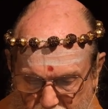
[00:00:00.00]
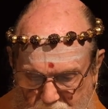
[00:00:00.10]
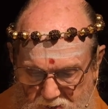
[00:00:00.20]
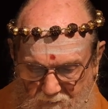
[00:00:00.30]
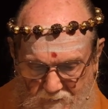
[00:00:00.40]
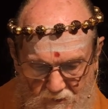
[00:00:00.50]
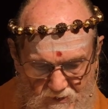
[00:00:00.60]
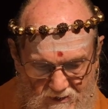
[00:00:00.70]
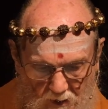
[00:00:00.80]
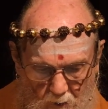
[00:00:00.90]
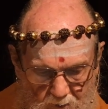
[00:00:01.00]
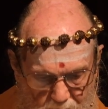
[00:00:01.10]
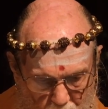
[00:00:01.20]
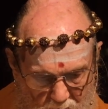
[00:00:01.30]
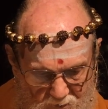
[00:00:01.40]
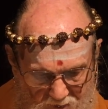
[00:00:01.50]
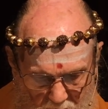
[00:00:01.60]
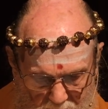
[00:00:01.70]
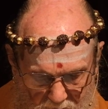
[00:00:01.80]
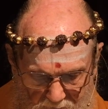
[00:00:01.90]
usually feels sorry for
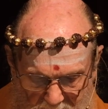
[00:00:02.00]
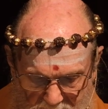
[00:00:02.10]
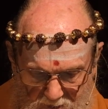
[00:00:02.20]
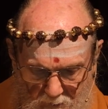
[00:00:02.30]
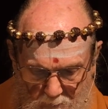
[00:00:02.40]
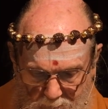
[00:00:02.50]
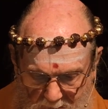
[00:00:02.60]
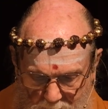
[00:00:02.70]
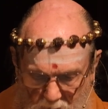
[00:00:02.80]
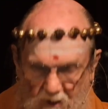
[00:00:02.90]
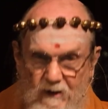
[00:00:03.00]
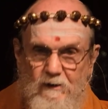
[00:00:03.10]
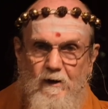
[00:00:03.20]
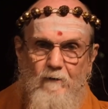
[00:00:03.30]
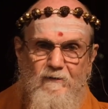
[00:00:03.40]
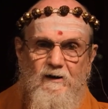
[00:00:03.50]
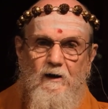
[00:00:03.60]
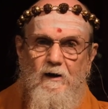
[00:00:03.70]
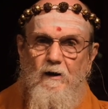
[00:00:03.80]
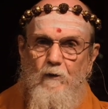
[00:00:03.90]
himself and finds other people
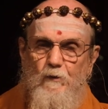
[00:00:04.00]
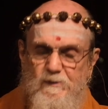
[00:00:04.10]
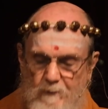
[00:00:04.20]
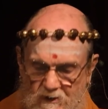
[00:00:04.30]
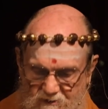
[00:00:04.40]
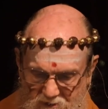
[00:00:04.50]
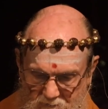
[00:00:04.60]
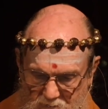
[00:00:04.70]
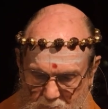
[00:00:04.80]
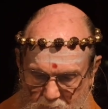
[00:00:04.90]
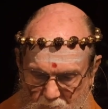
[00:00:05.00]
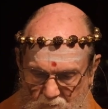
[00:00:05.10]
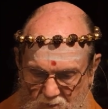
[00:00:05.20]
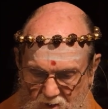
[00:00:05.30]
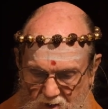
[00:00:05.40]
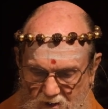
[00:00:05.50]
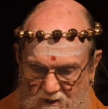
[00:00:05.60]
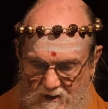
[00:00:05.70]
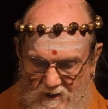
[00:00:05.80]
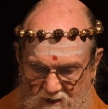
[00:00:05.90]
unloving and unresponsive.
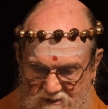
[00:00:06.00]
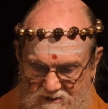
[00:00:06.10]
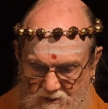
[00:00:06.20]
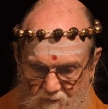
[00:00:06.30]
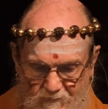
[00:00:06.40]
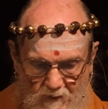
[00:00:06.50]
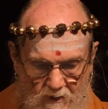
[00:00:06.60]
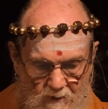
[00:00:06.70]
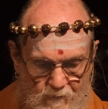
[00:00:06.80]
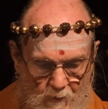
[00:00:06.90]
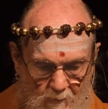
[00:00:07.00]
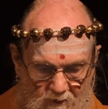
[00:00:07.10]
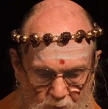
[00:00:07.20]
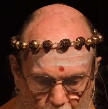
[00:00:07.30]
He is still far from any